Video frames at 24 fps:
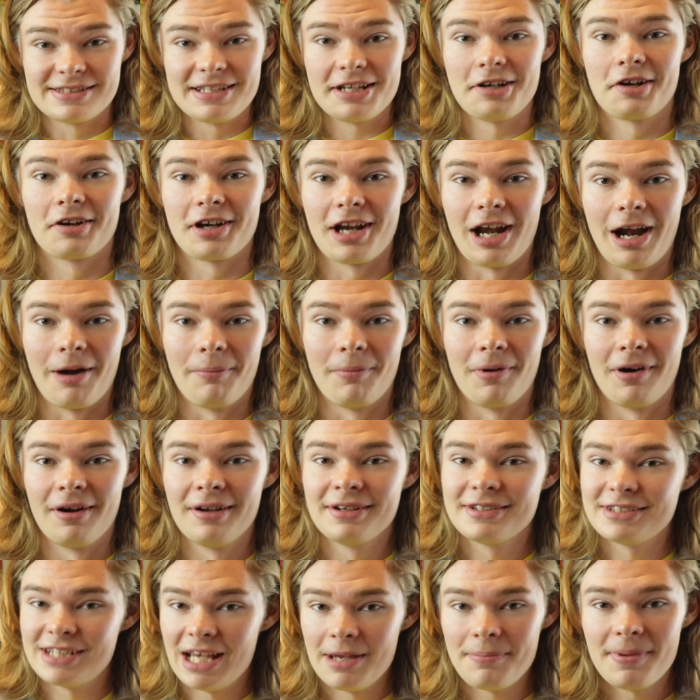set your camera,
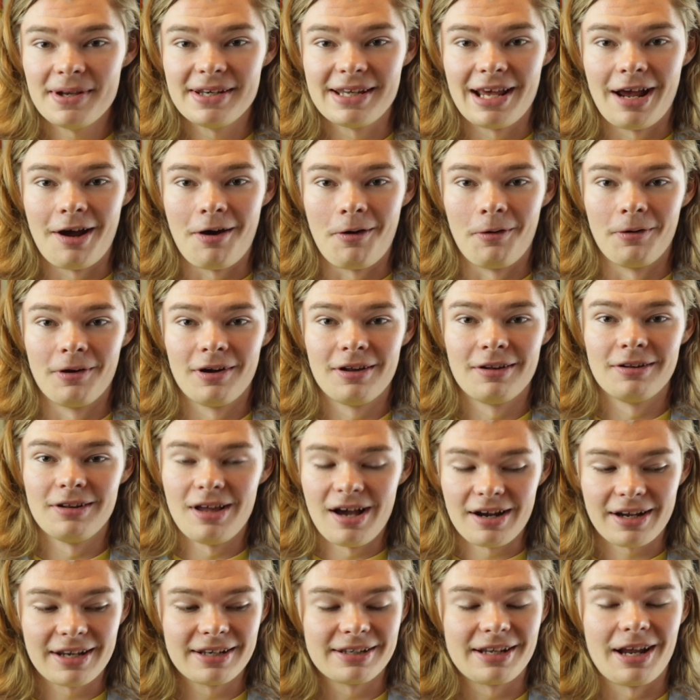tape it down,
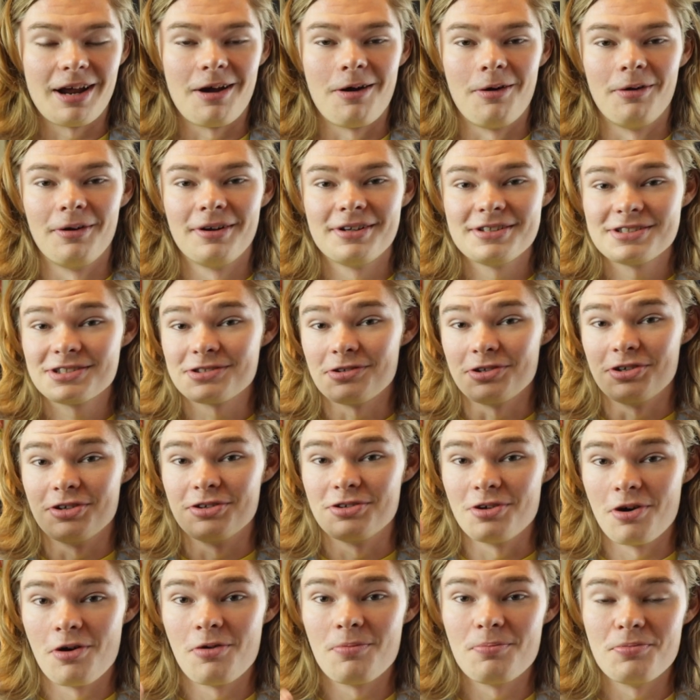lock it down so you
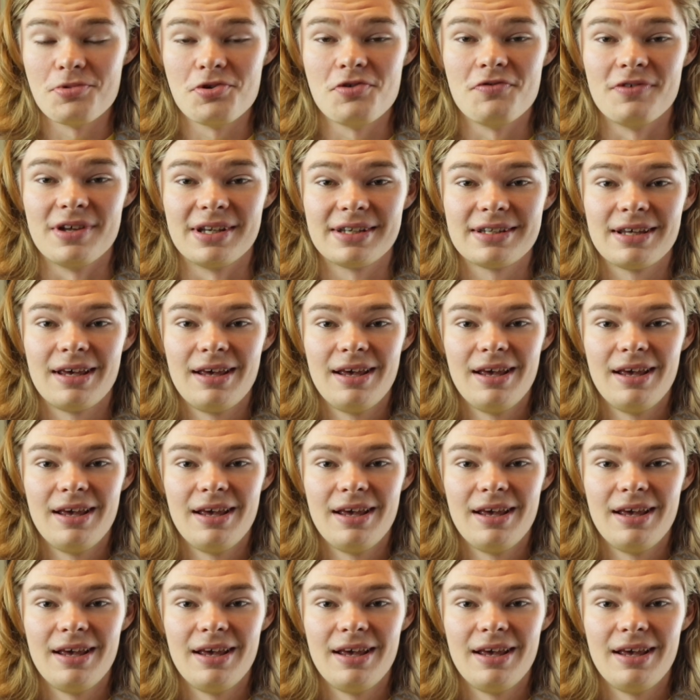don't move it.